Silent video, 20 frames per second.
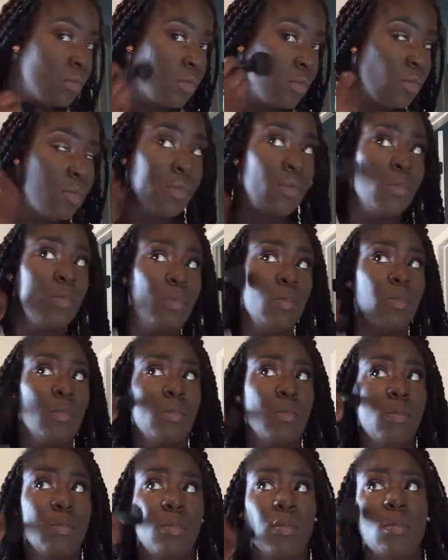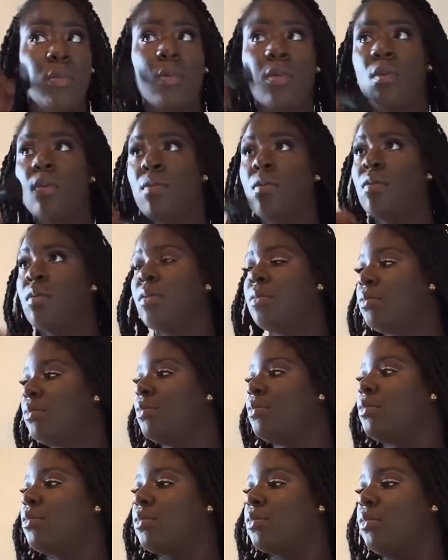to do it on both sides.
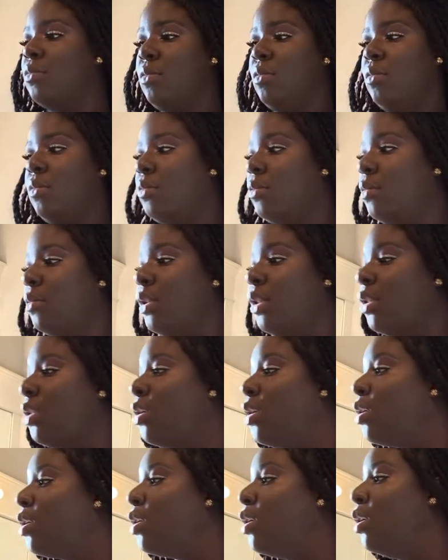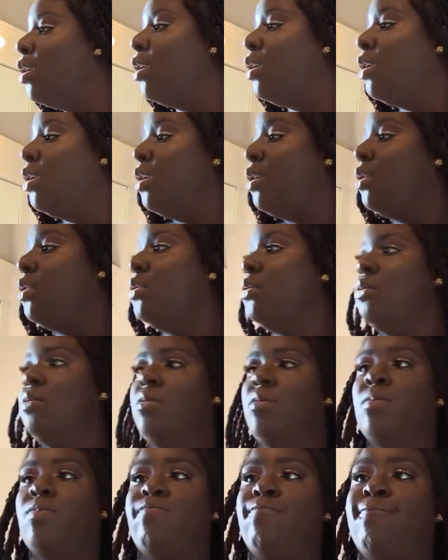And sometimes I do it on my forehead just
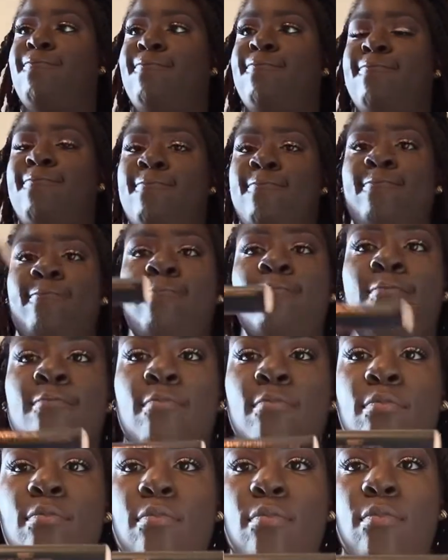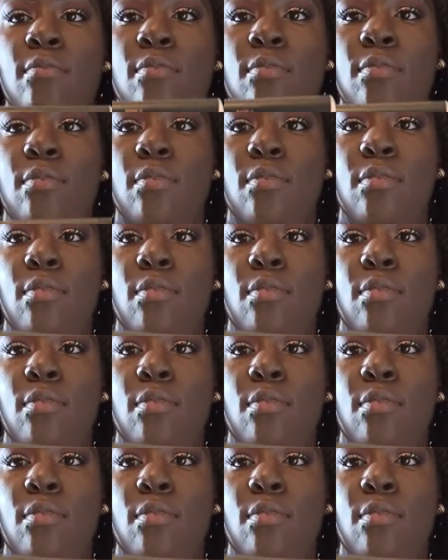to make sure it's even. Now I'm going to